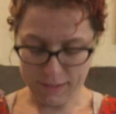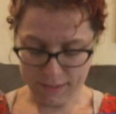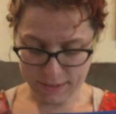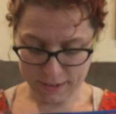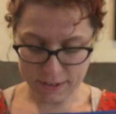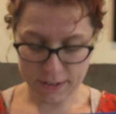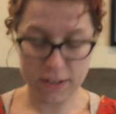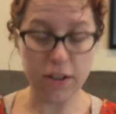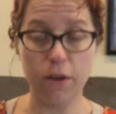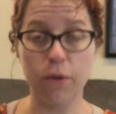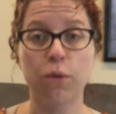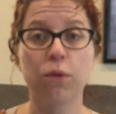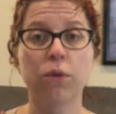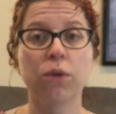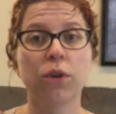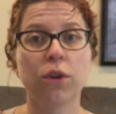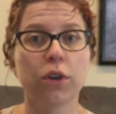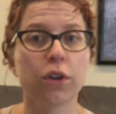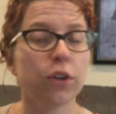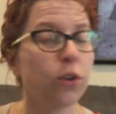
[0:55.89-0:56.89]
So,
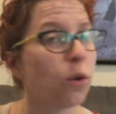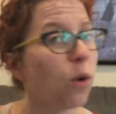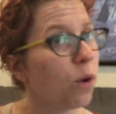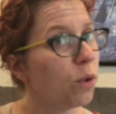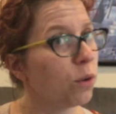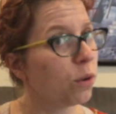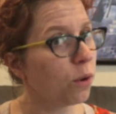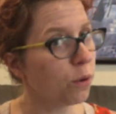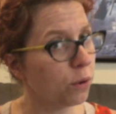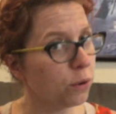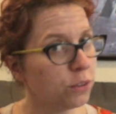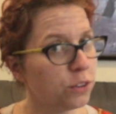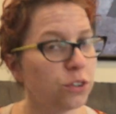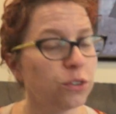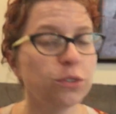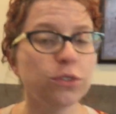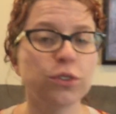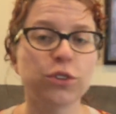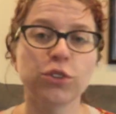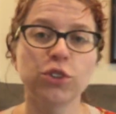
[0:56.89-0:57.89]
you all know your 2s,